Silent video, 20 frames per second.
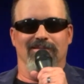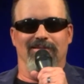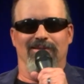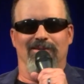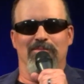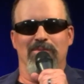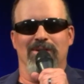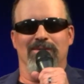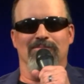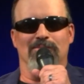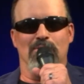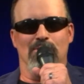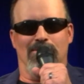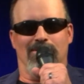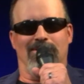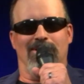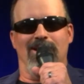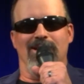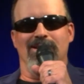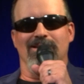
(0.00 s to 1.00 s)
It'll make them go
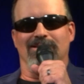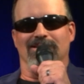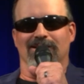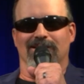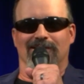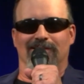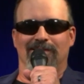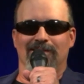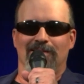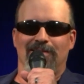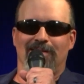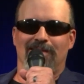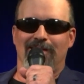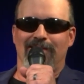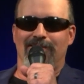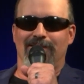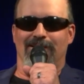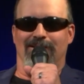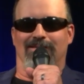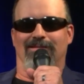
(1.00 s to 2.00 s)
crazy. They'll
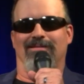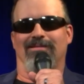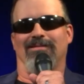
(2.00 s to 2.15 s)
love it.